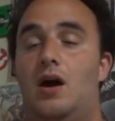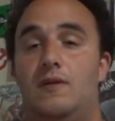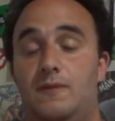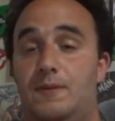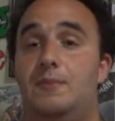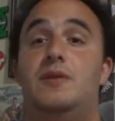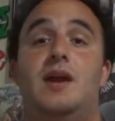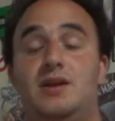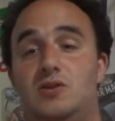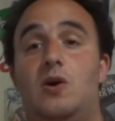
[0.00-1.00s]
the people that
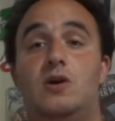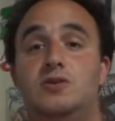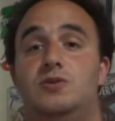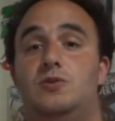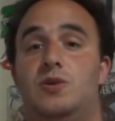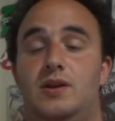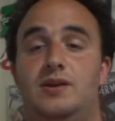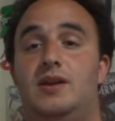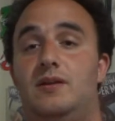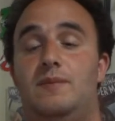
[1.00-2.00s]
I talk to on a
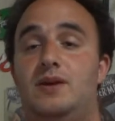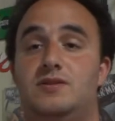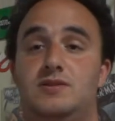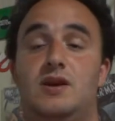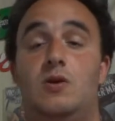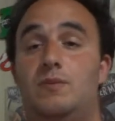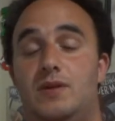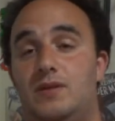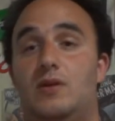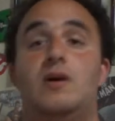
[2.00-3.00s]
daily basis, I hope
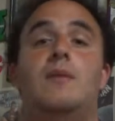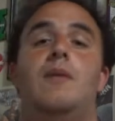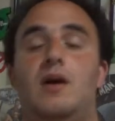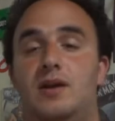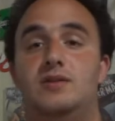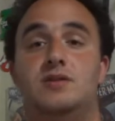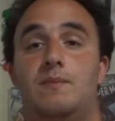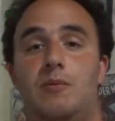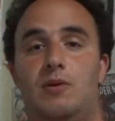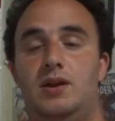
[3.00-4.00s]
that they'll come on at
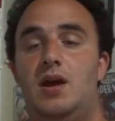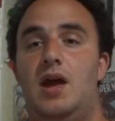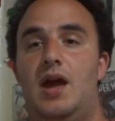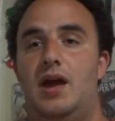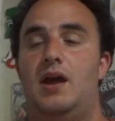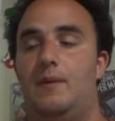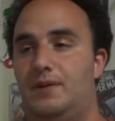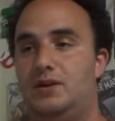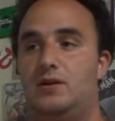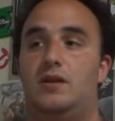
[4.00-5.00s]
some point, and I'll
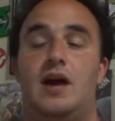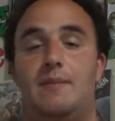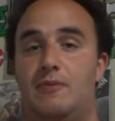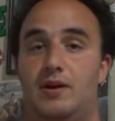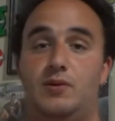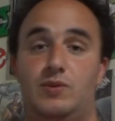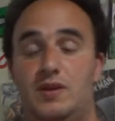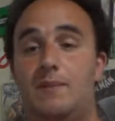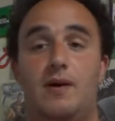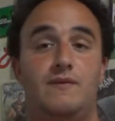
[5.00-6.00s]
be collaborating with
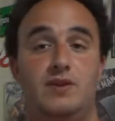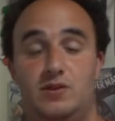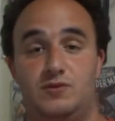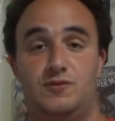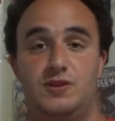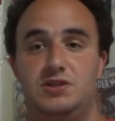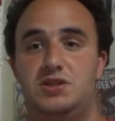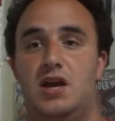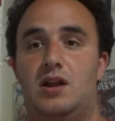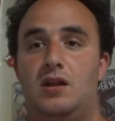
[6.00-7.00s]
them on videos for this
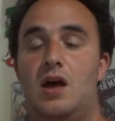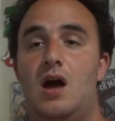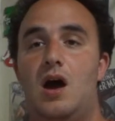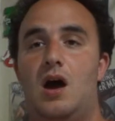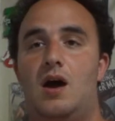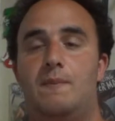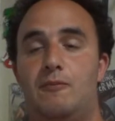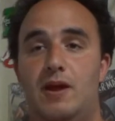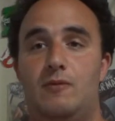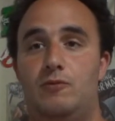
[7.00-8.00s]
channel.
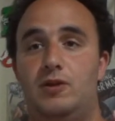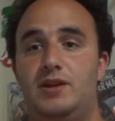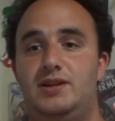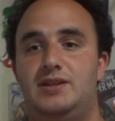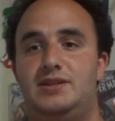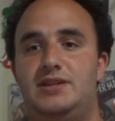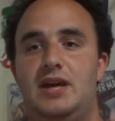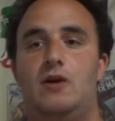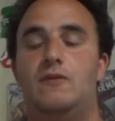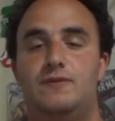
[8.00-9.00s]
Brandt really
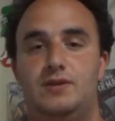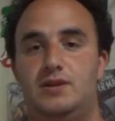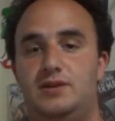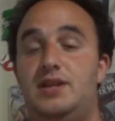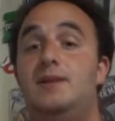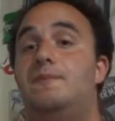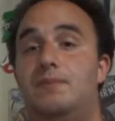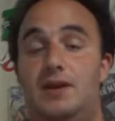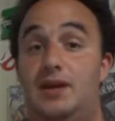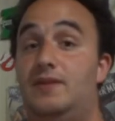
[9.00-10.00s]
delved deep
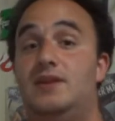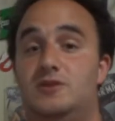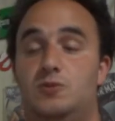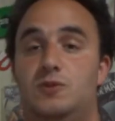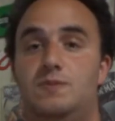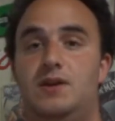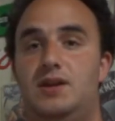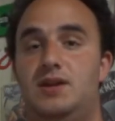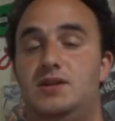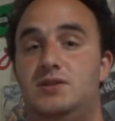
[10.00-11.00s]
in this with me.
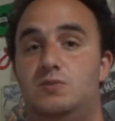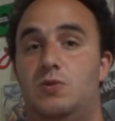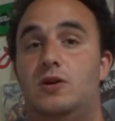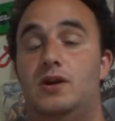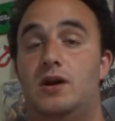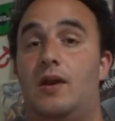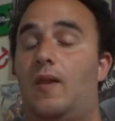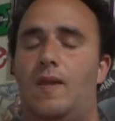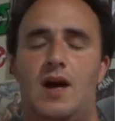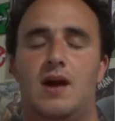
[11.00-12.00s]
He's working on a
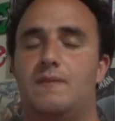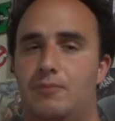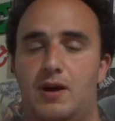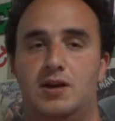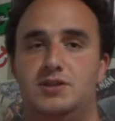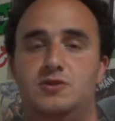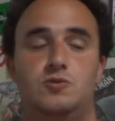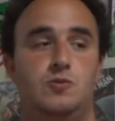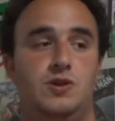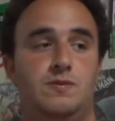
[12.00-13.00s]
lot of projects
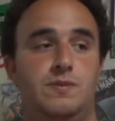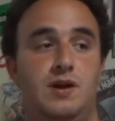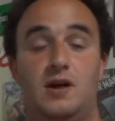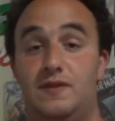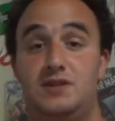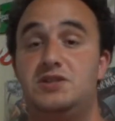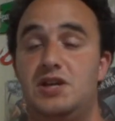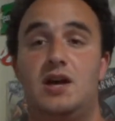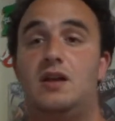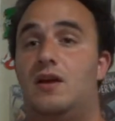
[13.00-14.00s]
with me on this
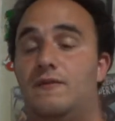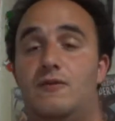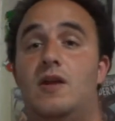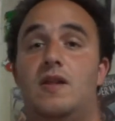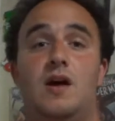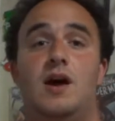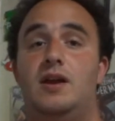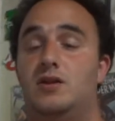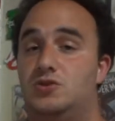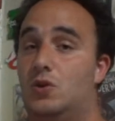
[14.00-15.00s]
channel, on Frontline,
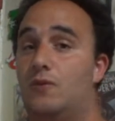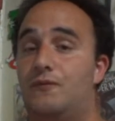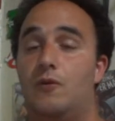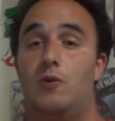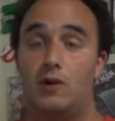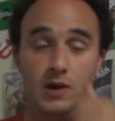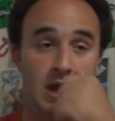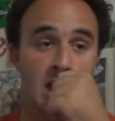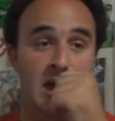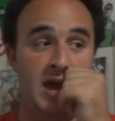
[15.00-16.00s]
on Zone 4,
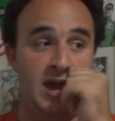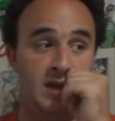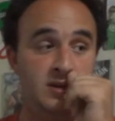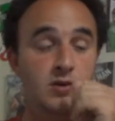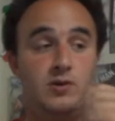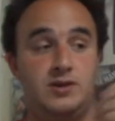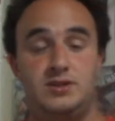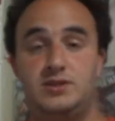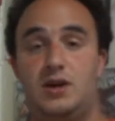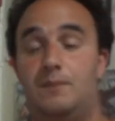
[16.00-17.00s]
and, you know,
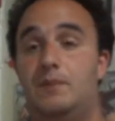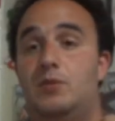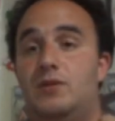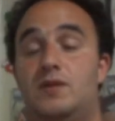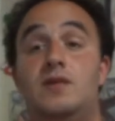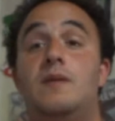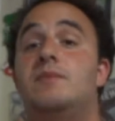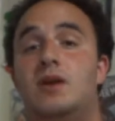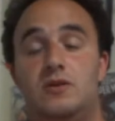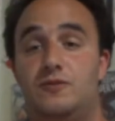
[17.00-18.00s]
he's helping me with the
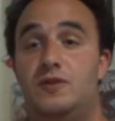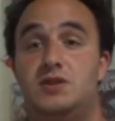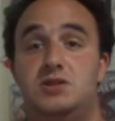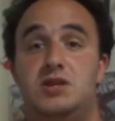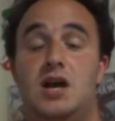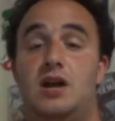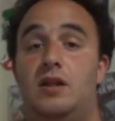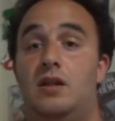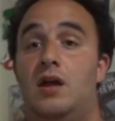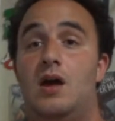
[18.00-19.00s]
thumbnails for this
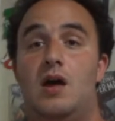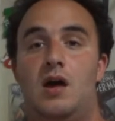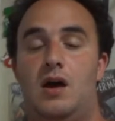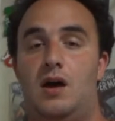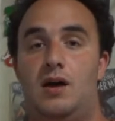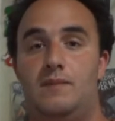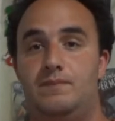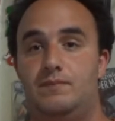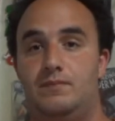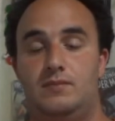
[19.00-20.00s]
channel.
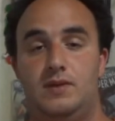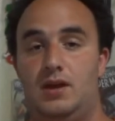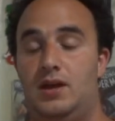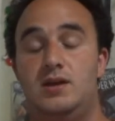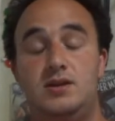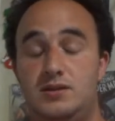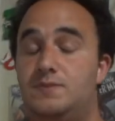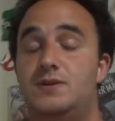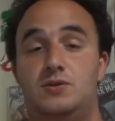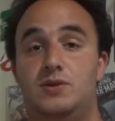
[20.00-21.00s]
he's
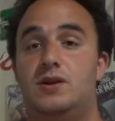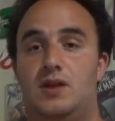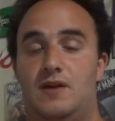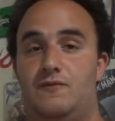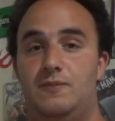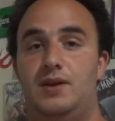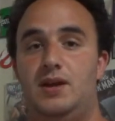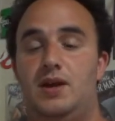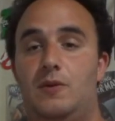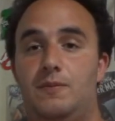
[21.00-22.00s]
been doing a lot for me
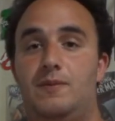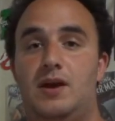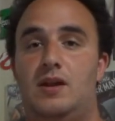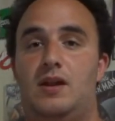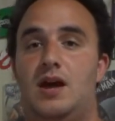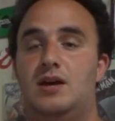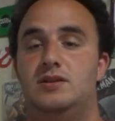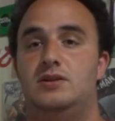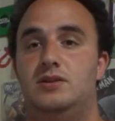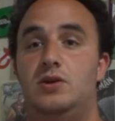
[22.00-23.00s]
and helping me out a lot.
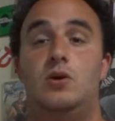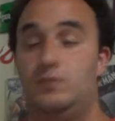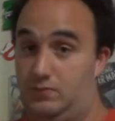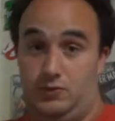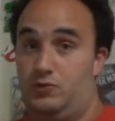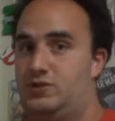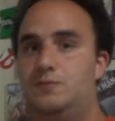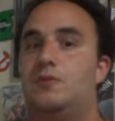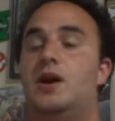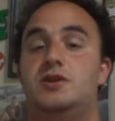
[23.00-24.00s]
And, you know, the Chris
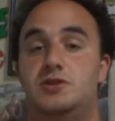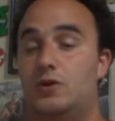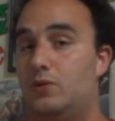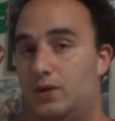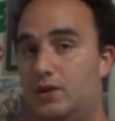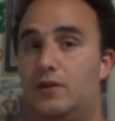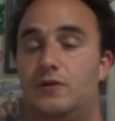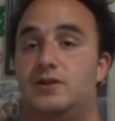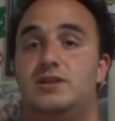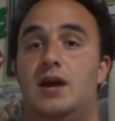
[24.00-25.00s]
and Brandt show,
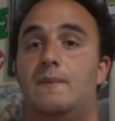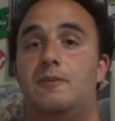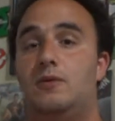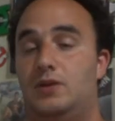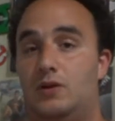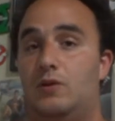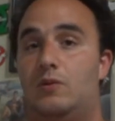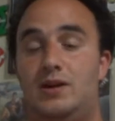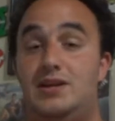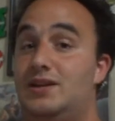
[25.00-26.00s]
another example. You know,
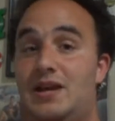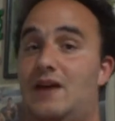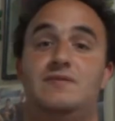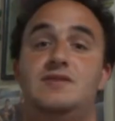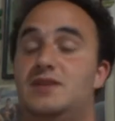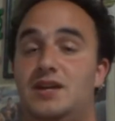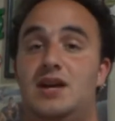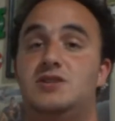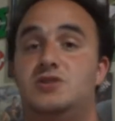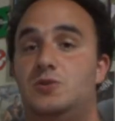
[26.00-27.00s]
he didn't have to say
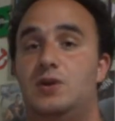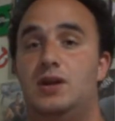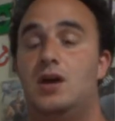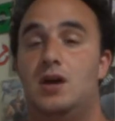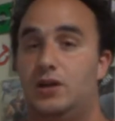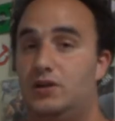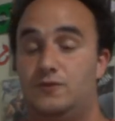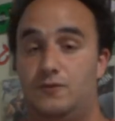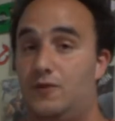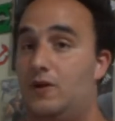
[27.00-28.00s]
yes to it. He's
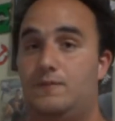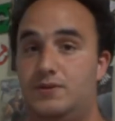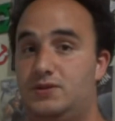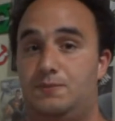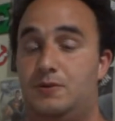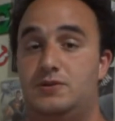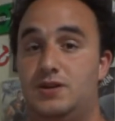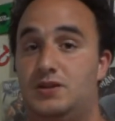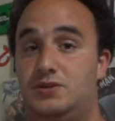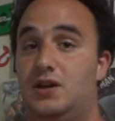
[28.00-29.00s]
a very busy person,
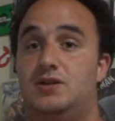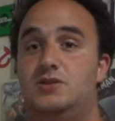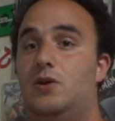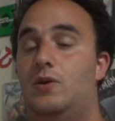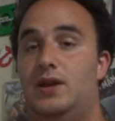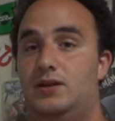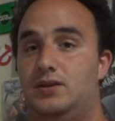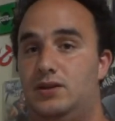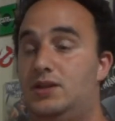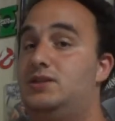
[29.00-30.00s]
as you guys know, and
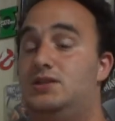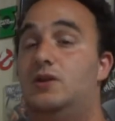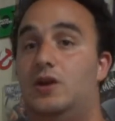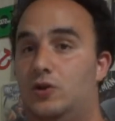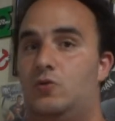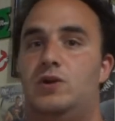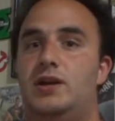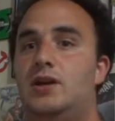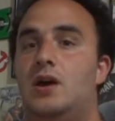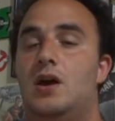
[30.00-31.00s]
he still agreed